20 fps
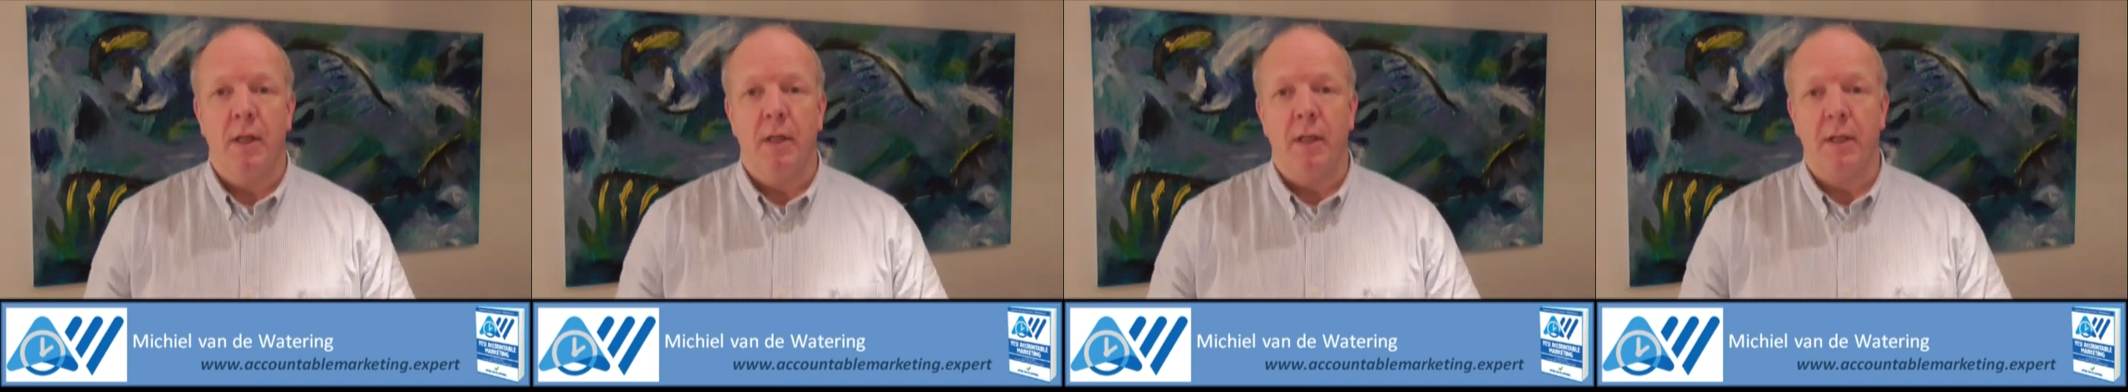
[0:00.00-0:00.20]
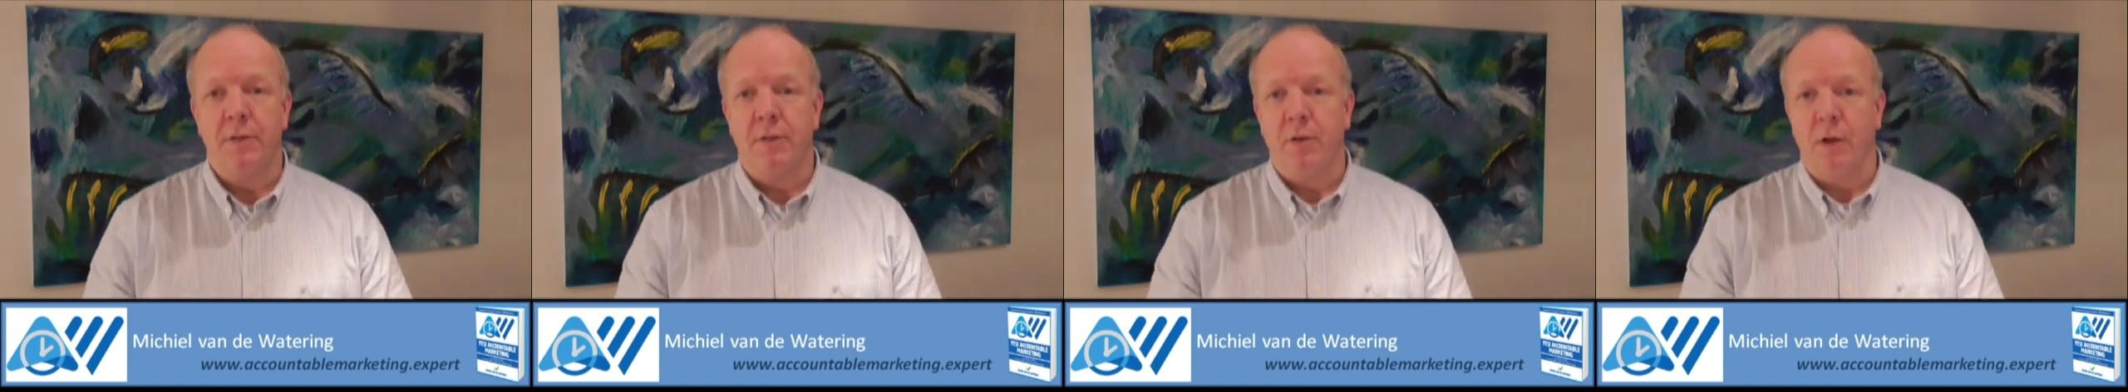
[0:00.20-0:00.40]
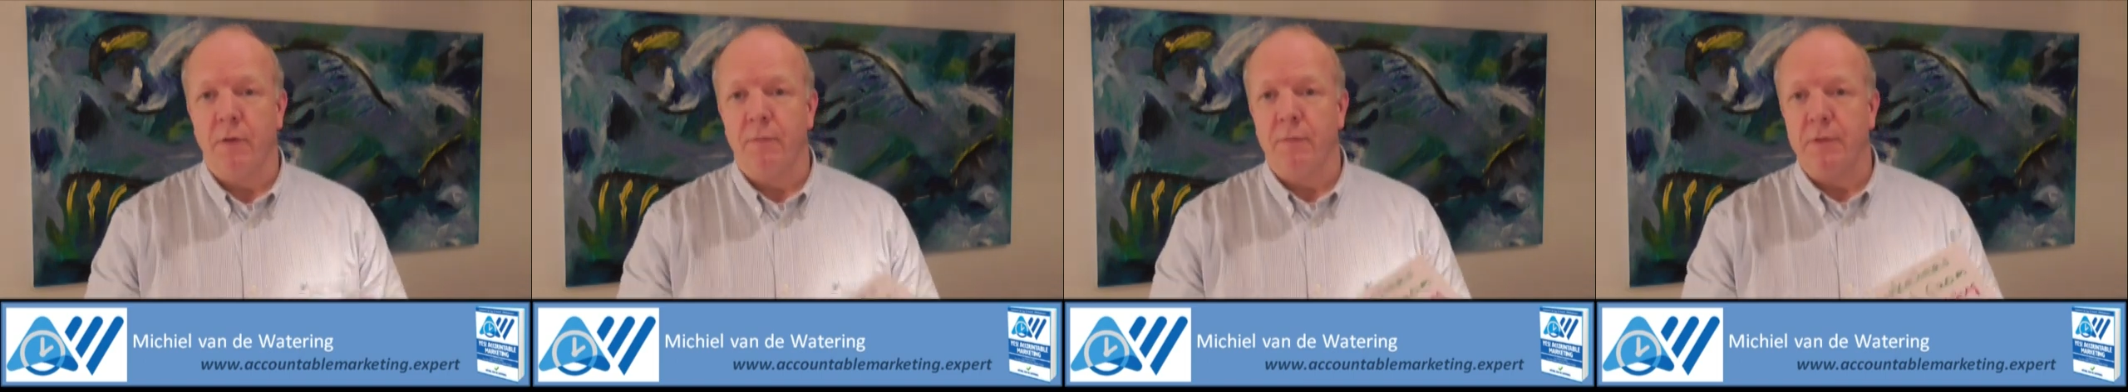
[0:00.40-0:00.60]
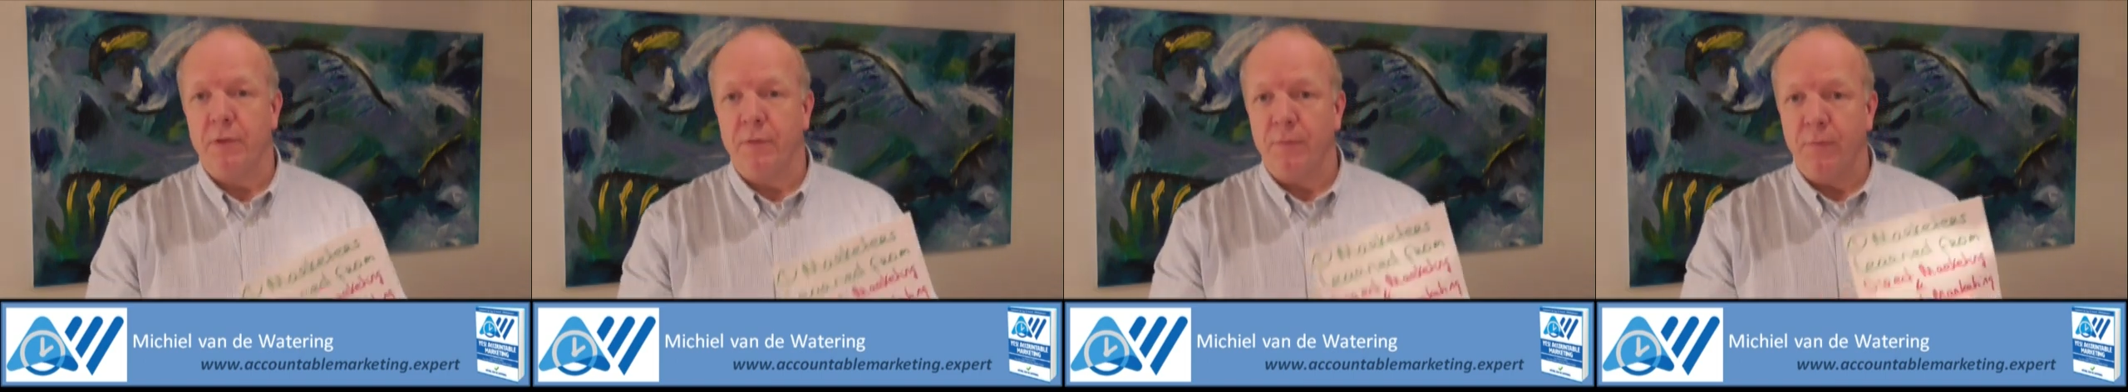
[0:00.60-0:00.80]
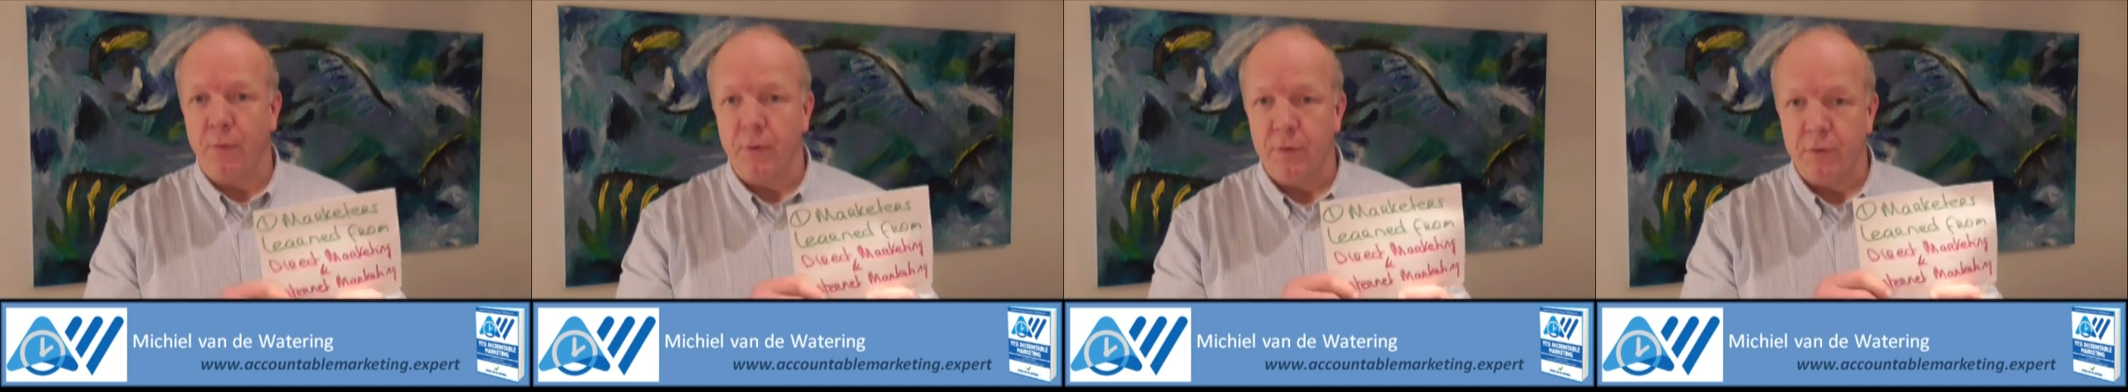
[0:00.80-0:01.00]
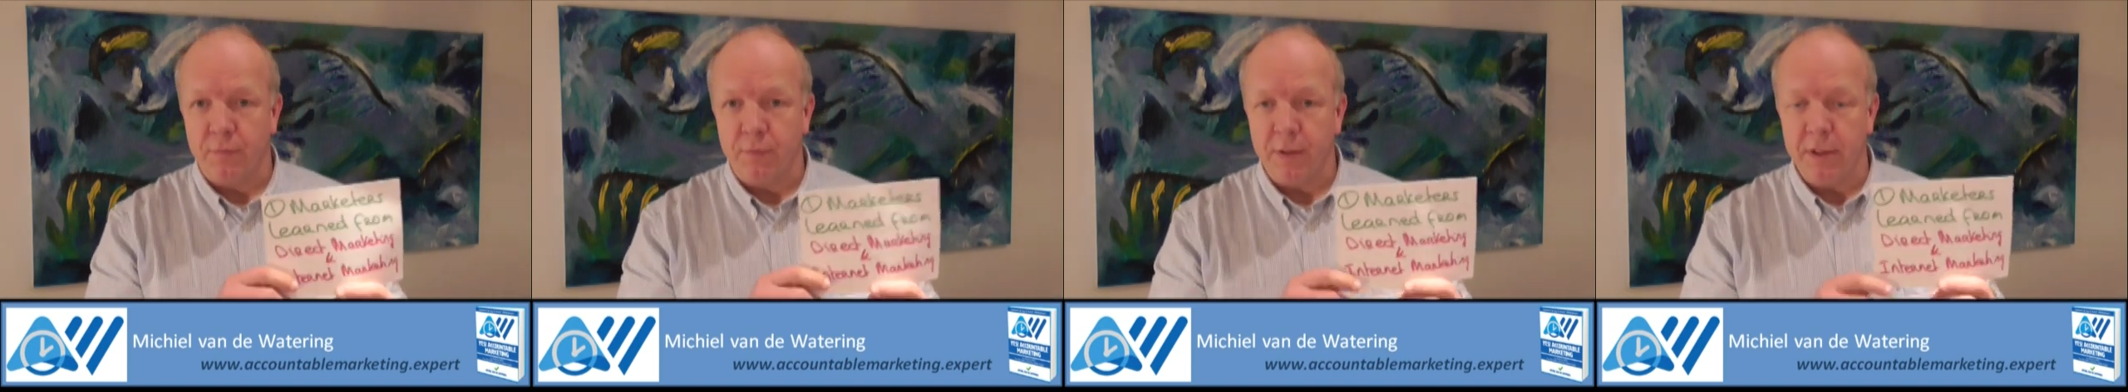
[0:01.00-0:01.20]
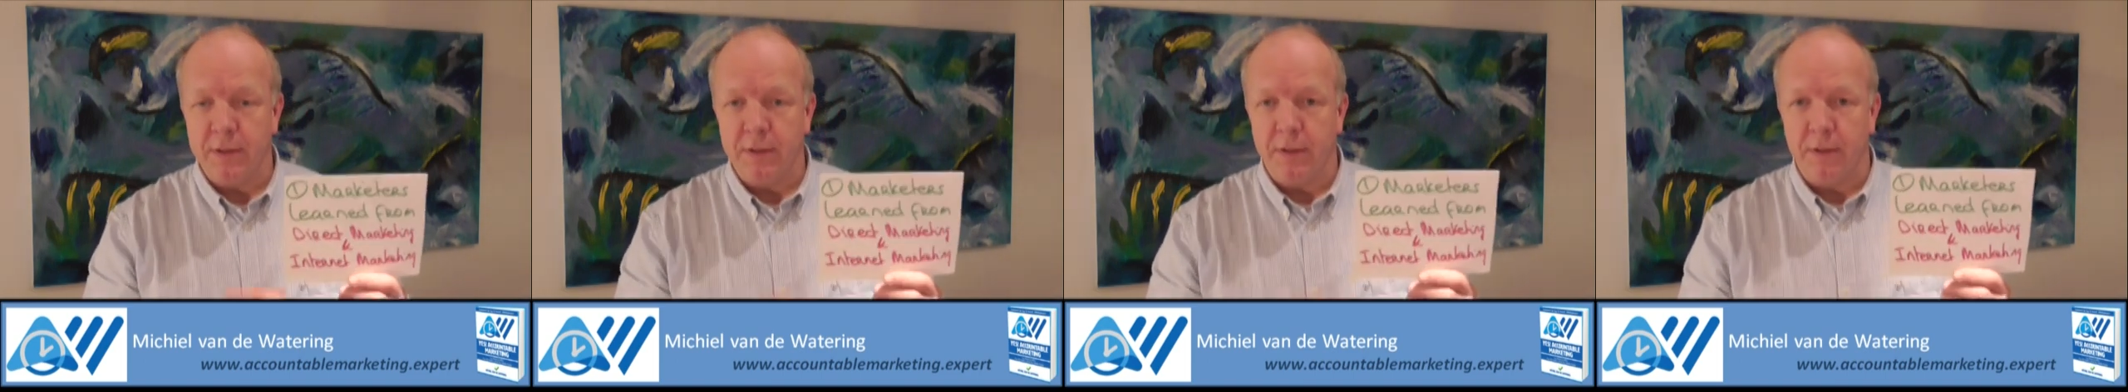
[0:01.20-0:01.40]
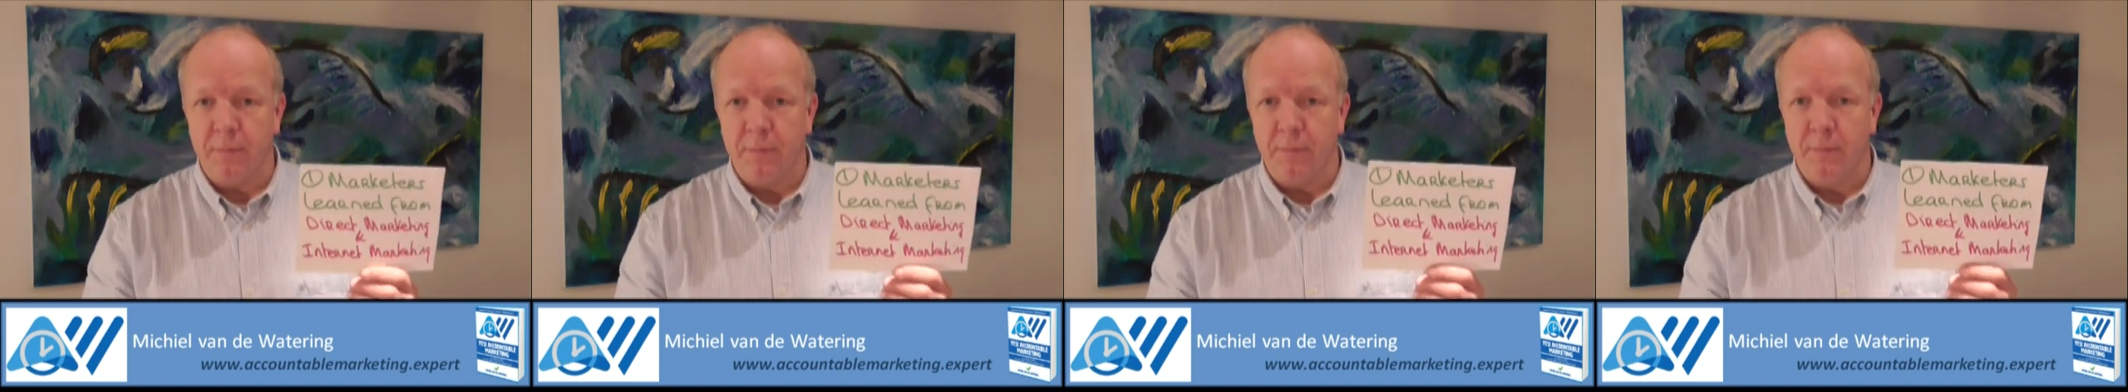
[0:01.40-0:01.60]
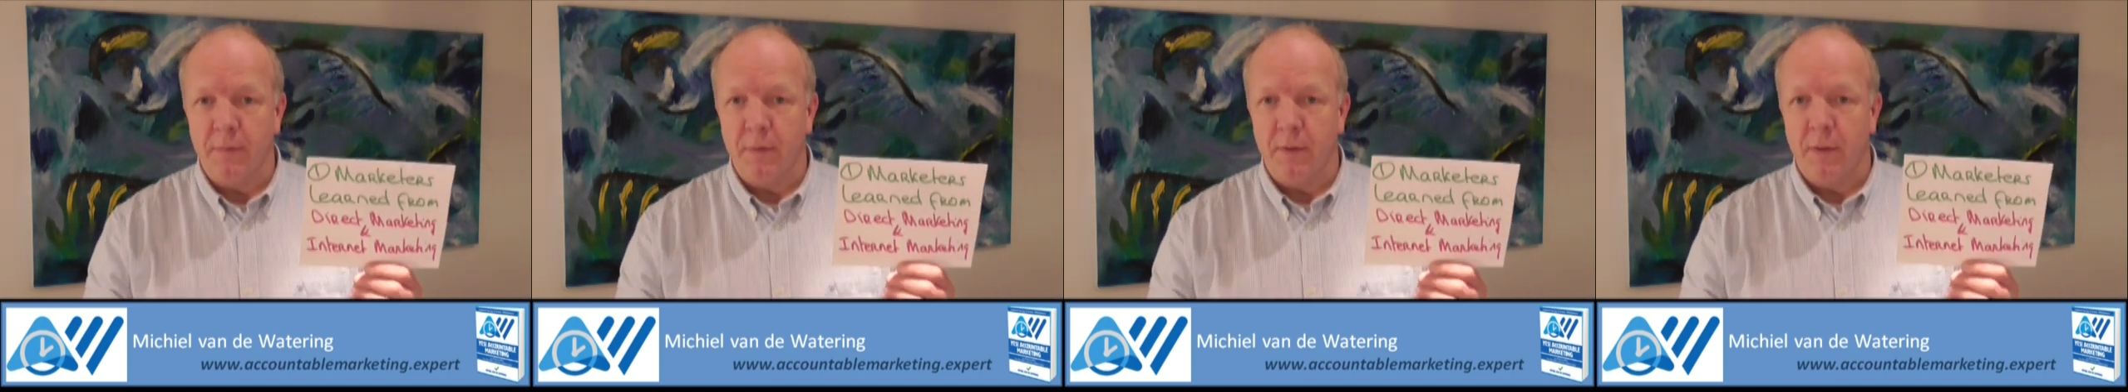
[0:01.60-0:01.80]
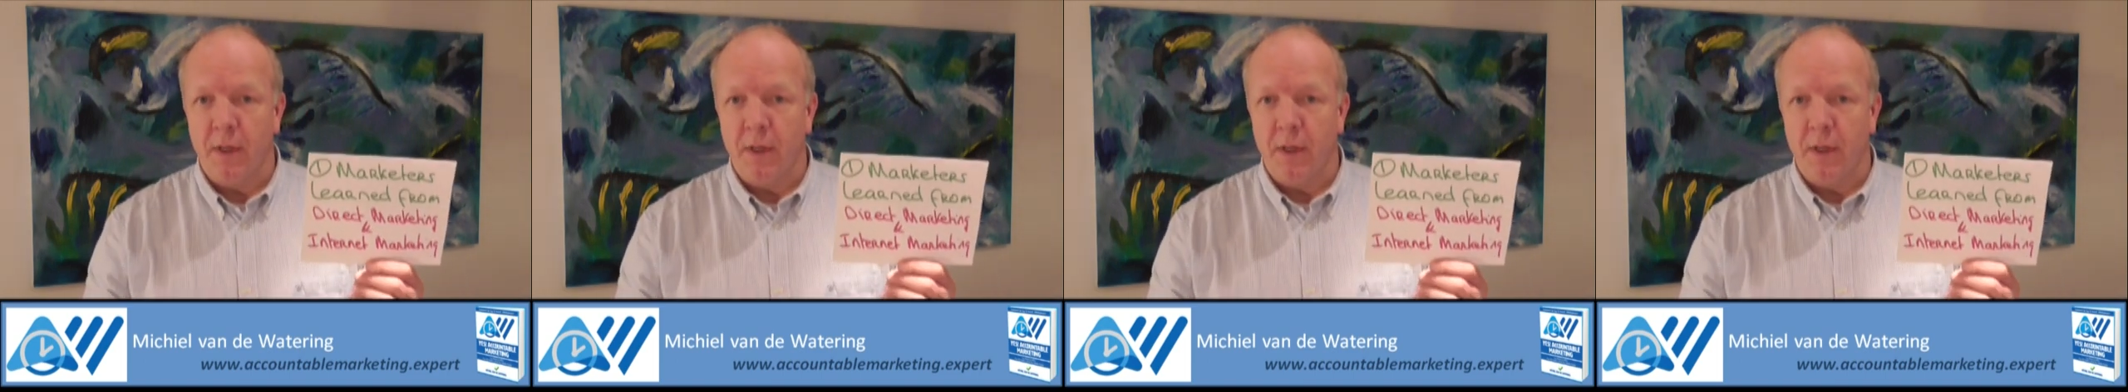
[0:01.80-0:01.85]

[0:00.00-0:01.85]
Let's start with the first reason.